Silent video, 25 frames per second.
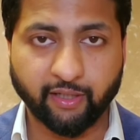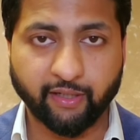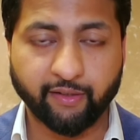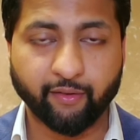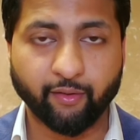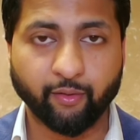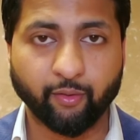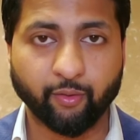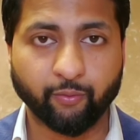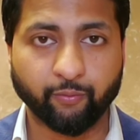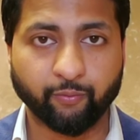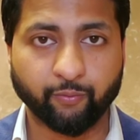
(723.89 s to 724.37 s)

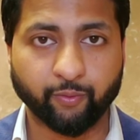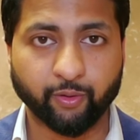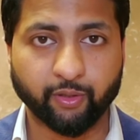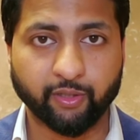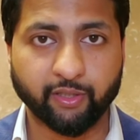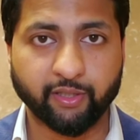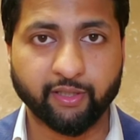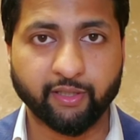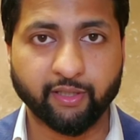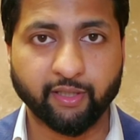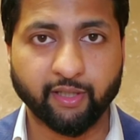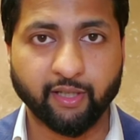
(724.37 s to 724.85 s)
and
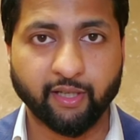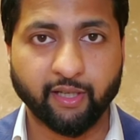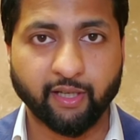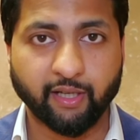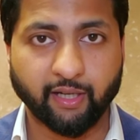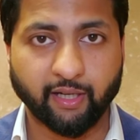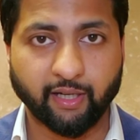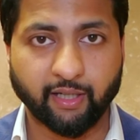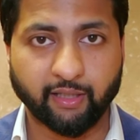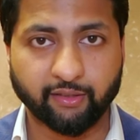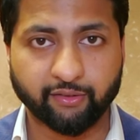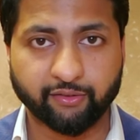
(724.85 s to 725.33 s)
hopefully
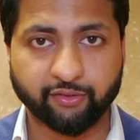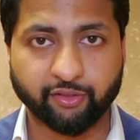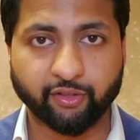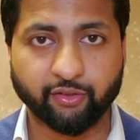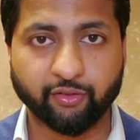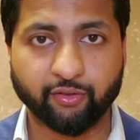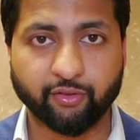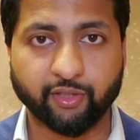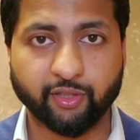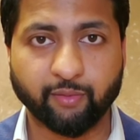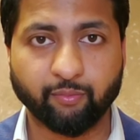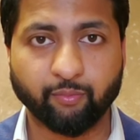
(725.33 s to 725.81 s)
I'll
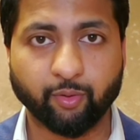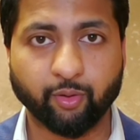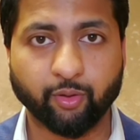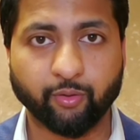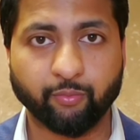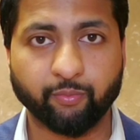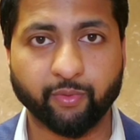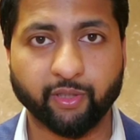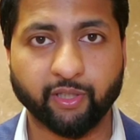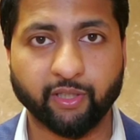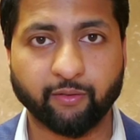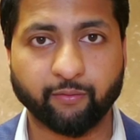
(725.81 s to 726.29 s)
see you in a
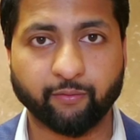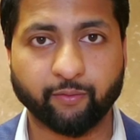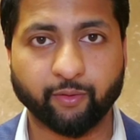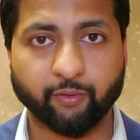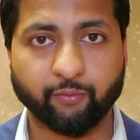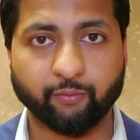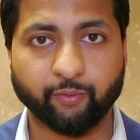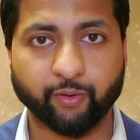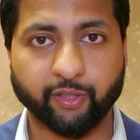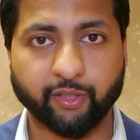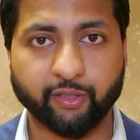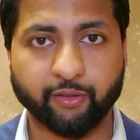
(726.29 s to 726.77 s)
more
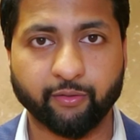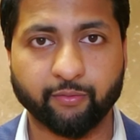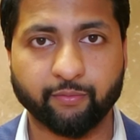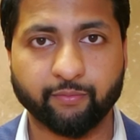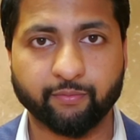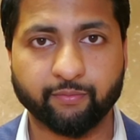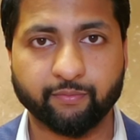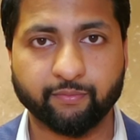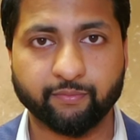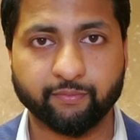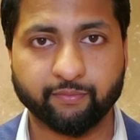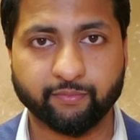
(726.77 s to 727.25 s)
meaningful video.
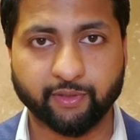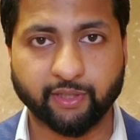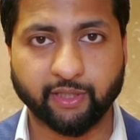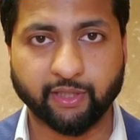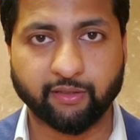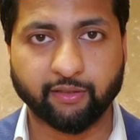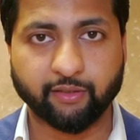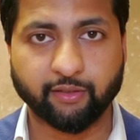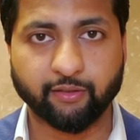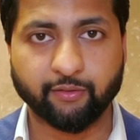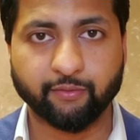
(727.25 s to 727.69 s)
Thank